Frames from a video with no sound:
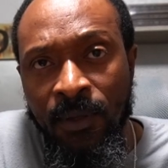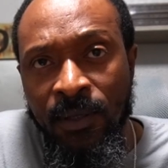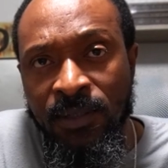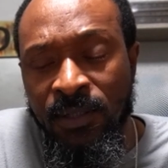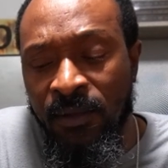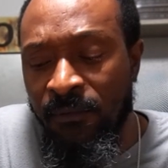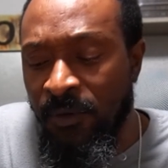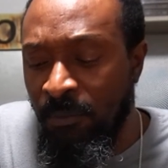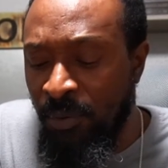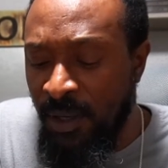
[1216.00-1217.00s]
It's another
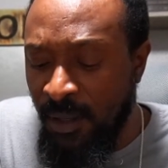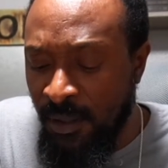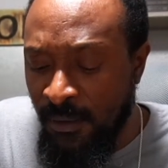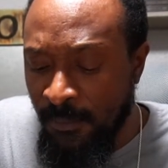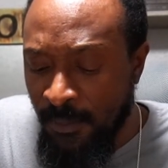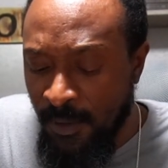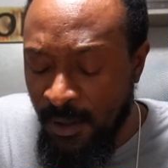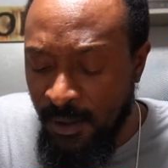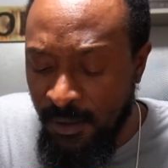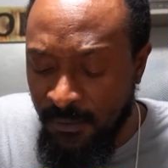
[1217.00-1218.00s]
rebranding
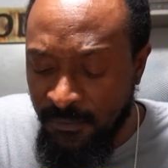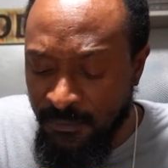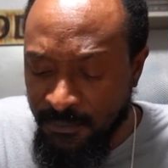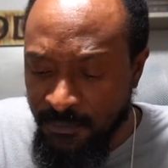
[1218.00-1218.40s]
of